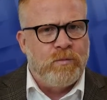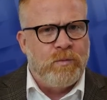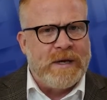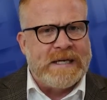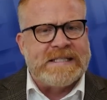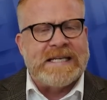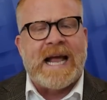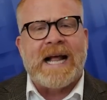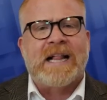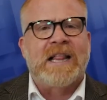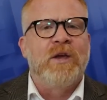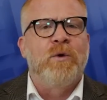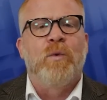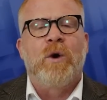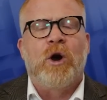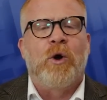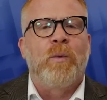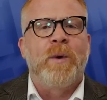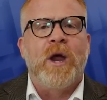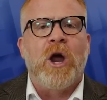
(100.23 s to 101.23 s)
exactly
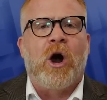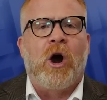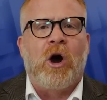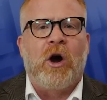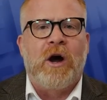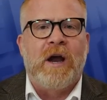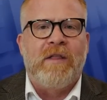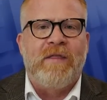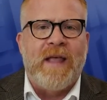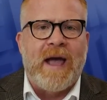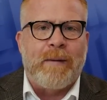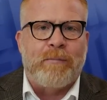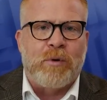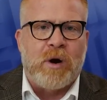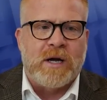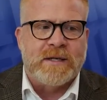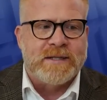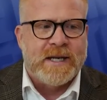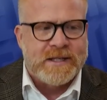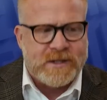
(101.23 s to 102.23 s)
where we are in that
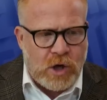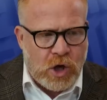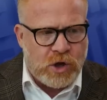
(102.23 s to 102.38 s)
process.